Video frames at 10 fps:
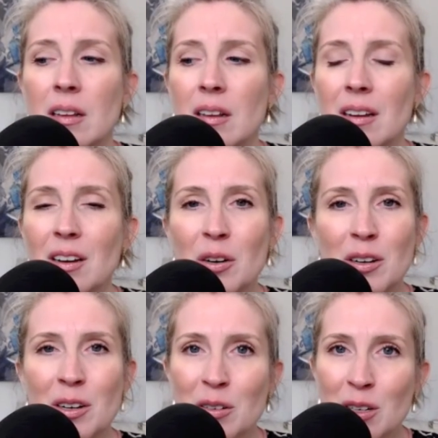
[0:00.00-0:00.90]

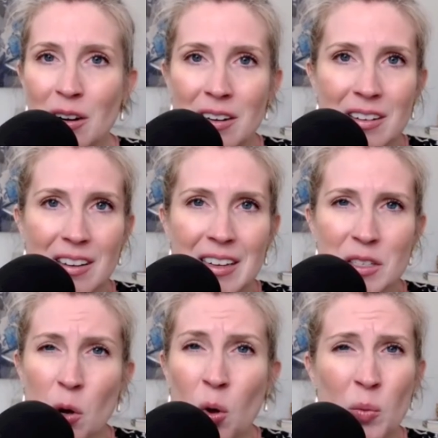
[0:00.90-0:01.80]
your dog as
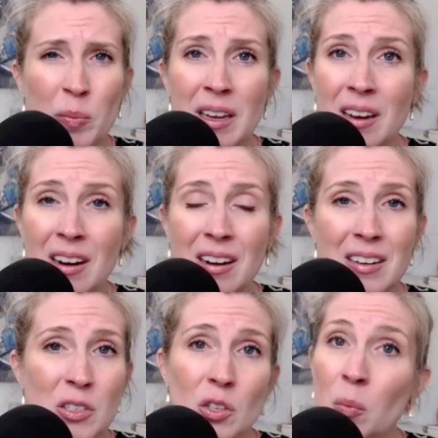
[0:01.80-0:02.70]
a whole being
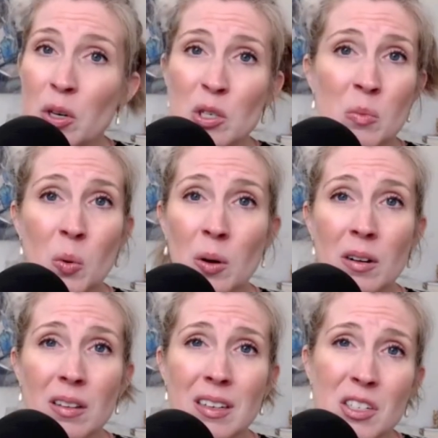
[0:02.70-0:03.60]
is so much
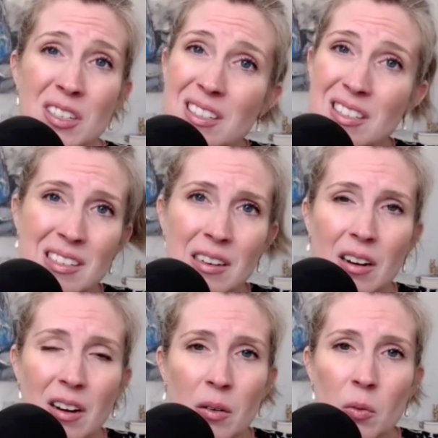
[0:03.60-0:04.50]
more than just
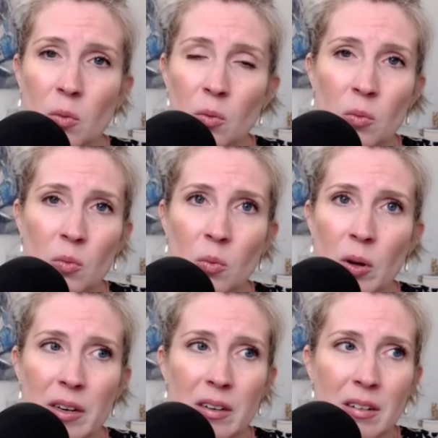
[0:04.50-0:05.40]

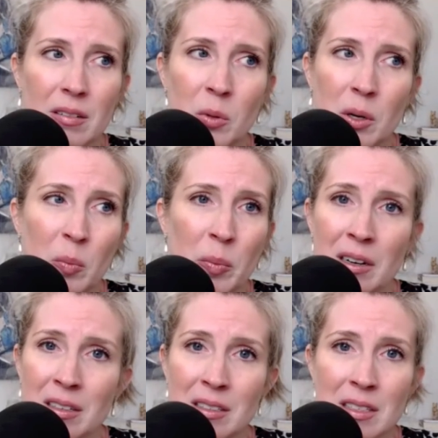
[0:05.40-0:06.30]
what
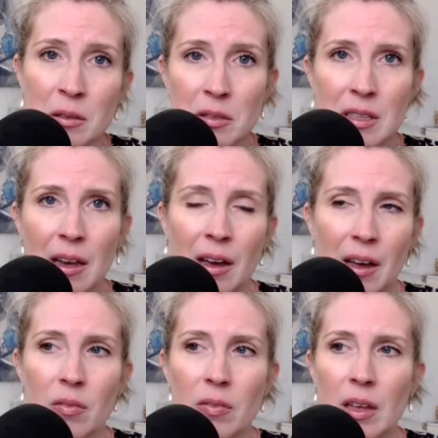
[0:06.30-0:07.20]
obedience skills they
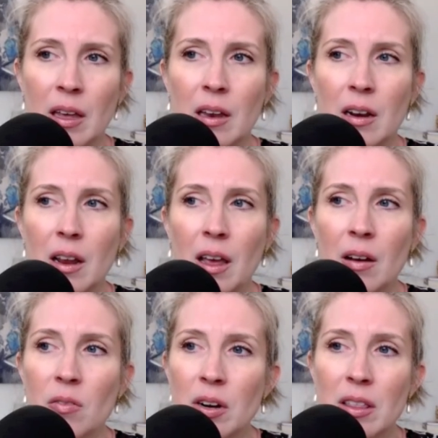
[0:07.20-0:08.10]
have, and
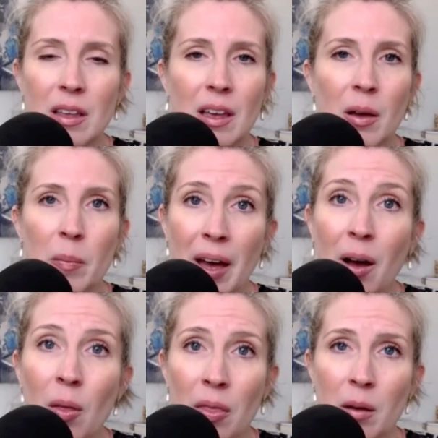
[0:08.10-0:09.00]
everything
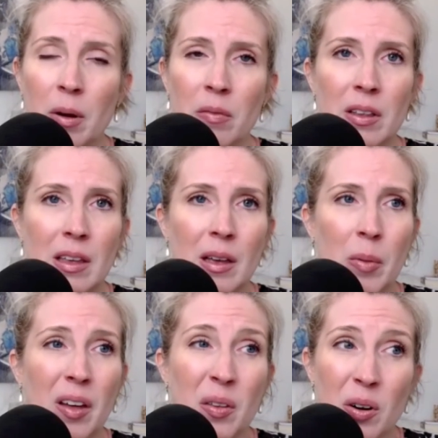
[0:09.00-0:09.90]
about them, everything
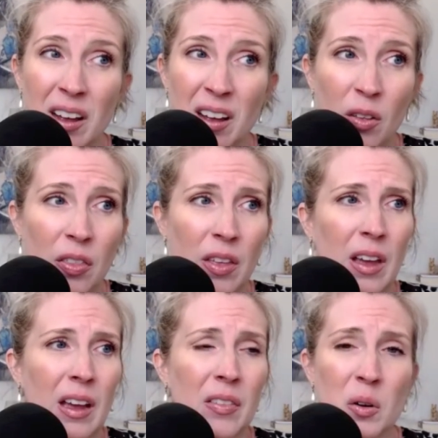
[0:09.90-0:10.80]
about their health
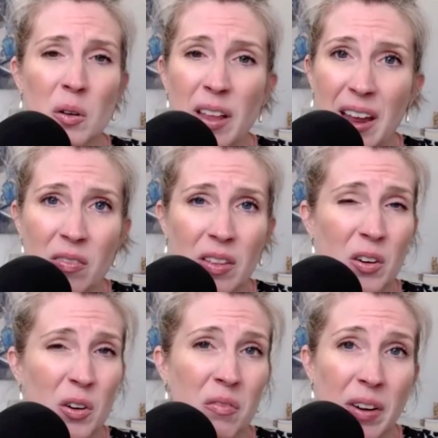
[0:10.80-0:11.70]
and their life and
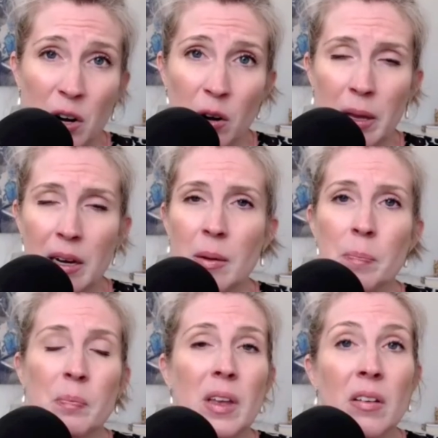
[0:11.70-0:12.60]
their environment
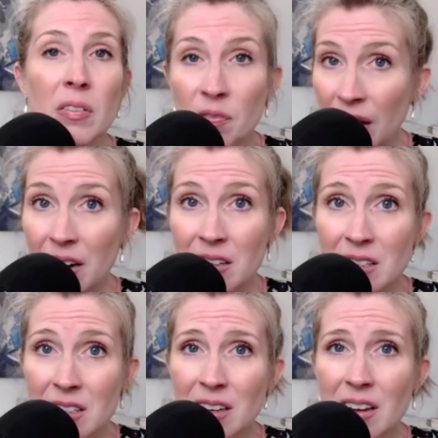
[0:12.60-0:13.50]

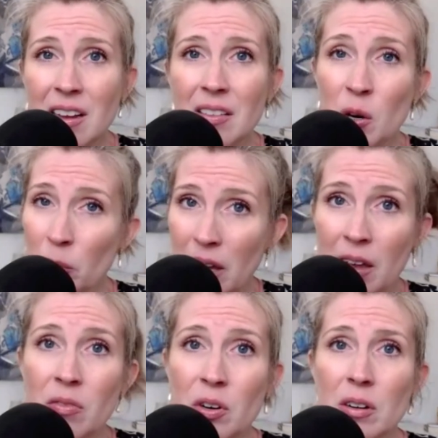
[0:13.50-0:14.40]
affects their
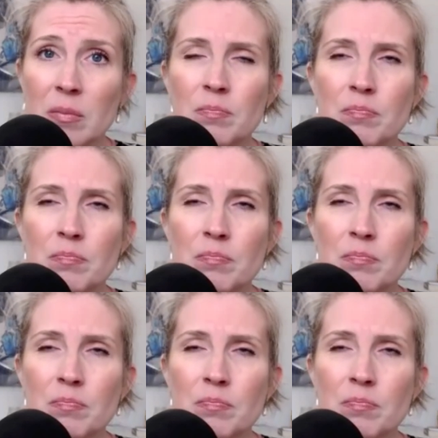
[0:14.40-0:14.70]
behavior.